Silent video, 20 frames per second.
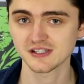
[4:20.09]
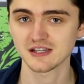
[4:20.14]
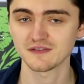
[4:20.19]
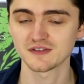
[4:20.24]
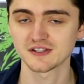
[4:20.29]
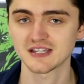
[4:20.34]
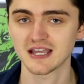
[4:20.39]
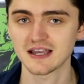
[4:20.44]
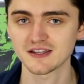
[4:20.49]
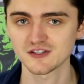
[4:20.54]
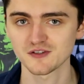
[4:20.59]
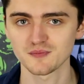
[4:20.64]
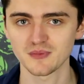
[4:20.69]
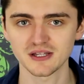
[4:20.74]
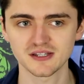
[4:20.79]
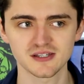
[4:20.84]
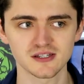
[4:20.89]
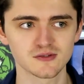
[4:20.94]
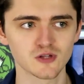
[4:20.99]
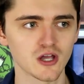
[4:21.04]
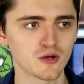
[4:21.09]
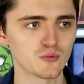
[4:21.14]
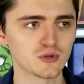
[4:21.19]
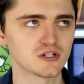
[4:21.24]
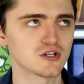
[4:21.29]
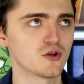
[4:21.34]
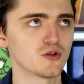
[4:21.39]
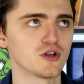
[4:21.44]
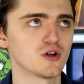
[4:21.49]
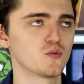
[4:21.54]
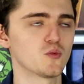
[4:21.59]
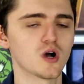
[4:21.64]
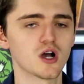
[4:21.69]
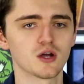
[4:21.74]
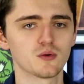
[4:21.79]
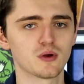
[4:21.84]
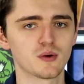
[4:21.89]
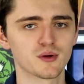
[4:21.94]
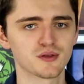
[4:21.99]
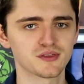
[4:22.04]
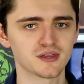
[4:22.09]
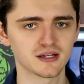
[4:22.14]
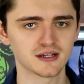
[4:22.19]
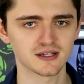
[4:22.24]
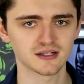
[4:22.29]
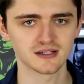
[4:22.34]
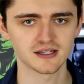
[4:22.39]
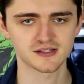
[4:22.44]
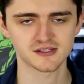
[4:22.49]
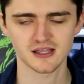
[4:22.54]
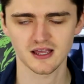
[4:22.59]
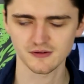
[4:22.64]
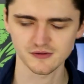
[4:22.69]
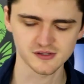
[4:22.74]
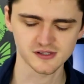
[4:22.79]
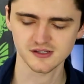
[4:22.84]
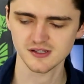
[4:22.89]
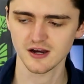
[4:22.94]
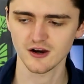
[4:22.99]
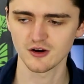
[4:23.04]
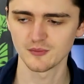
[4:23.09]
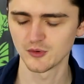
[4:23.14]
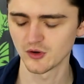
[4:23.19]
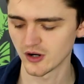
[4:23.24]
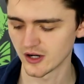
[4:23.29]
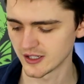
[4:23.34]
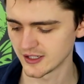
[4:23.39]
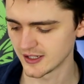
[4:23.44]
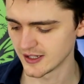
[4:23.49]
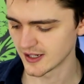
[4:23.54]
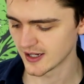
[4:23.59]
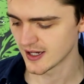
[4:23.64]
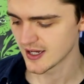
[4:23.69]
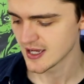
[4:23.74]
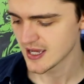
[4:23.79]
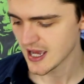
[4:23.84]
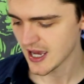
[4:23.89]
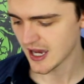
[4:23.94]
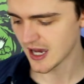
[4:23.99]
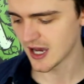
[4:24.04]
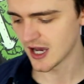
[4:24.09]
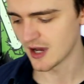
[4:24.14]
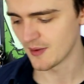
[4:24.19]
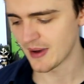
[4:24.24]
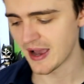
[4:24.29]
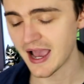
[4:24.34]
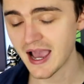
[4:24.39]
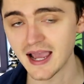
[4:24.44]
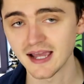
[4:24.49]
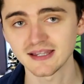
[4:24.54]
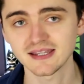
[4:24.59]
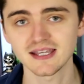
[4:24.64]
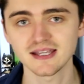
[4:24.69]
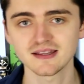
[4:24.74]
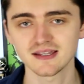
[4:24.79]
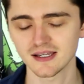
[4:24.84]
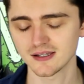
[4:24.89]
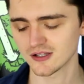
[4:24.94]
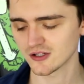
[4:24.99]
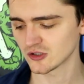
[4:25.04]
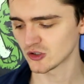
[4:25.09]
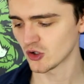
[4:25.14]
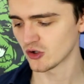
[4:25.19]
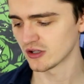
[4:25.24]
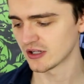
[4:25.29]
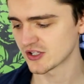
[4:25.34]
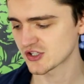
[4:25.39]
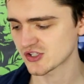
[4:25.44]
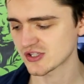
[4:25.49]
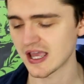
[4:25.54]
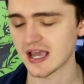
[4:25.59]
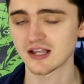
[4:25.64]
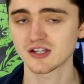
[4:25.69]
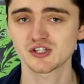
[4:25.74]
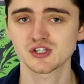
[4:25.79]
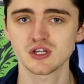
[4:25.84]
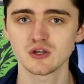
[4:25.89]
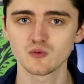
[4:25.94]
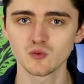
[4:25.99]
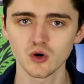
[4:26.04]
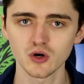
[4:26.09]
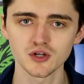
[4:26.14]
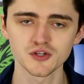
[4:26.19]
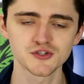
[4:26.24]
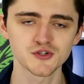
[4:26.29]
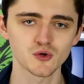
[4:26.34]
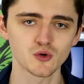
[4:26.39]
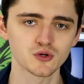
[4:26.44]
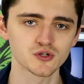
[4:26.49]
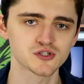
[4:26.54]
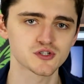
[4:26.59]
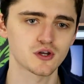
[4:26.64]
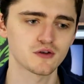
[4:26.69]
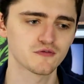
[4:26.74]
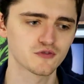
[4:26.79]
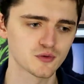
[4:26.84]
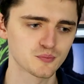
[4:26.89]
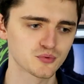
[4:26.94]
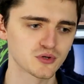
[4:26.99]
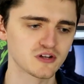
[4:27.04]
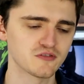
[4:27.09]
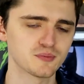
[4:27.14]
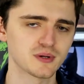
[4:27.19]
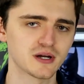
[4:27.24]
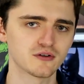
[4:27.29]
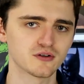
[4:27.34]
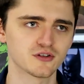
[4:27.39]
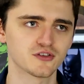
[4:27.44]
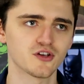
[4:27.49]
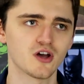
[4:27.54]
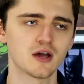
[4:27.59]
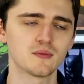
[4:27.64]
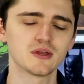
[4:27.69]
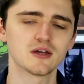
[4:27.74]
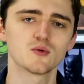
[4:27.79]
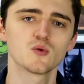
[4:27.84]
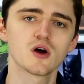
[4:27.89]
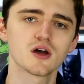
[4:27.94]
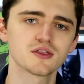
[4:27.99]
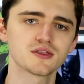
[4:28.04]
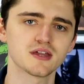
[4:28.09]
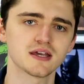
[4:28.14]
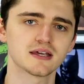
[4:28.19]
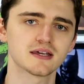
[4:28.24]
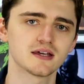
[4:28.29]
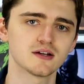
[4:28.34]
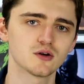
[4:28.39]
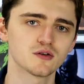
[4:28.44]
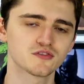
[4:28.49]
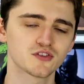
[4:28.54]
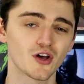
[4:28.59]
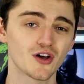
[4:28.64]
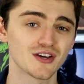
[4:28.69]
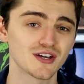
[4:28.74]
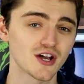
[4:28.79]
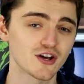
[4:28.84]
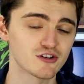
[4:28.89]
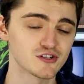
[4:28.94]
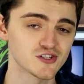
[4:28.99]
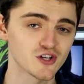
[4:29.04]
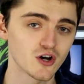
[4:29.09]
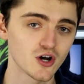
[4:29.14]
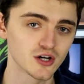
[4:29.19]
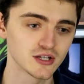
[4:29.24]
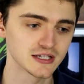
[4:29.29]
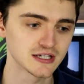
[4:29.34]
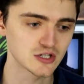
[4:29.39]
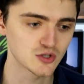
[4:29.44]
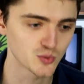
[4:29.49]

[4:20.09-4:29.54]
Stevens has admitted, like, we don't know why we were thinking this out as a terrible idea. And he did acknowledge that she was also, for a brief period of time, they were thinking of turning her into Harley